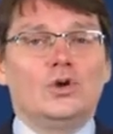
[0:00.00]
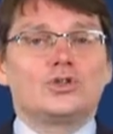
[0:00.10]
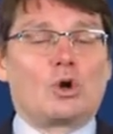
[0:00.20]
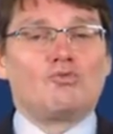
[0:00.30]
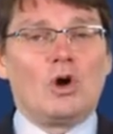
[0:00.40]

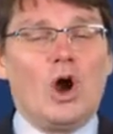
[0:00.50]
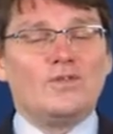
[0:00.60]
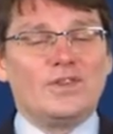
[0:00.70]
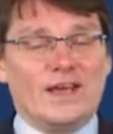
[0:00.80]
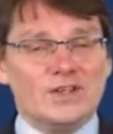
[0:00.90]
So
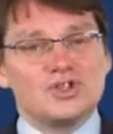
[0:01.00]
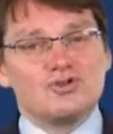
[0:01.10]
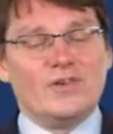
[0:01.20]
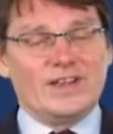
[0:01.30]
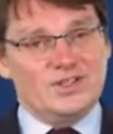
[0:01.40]
rather than us
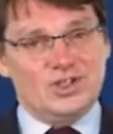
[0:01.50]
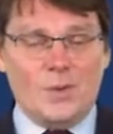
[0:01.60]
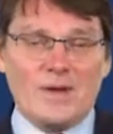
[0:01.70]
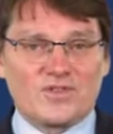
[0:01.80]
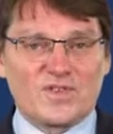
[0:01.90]
trying to
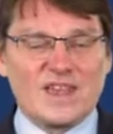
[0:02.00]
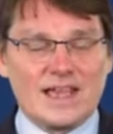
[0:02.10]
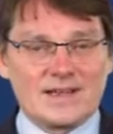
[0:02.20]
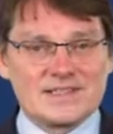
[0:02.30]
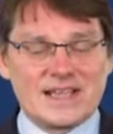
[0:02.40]
do
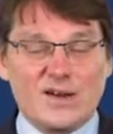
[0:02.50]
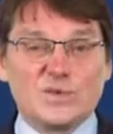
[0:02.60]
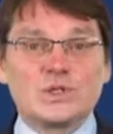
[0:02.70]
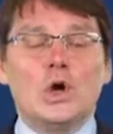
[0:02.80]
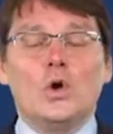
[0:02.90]
everything
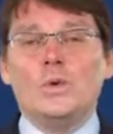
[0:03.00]
ourselves,